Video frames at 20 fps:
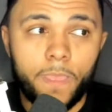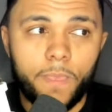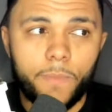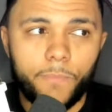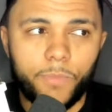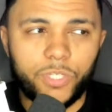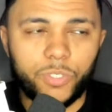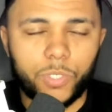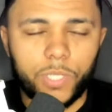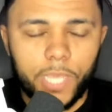
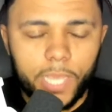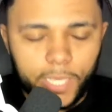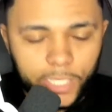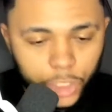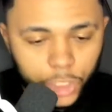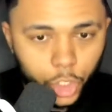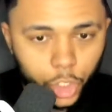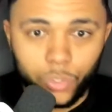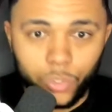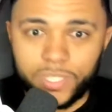which is
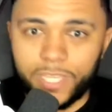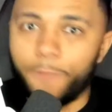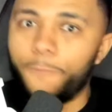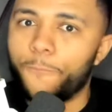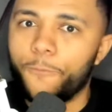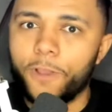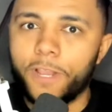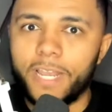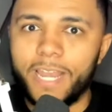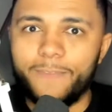two
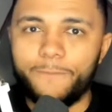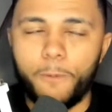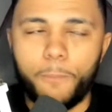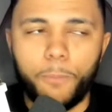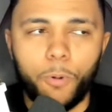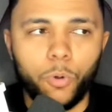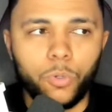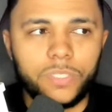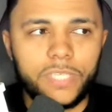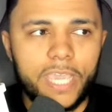different
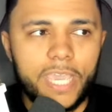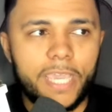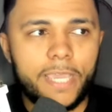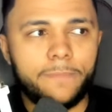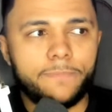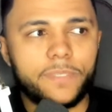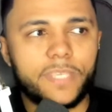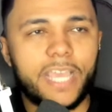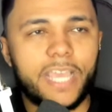Liverpool teams,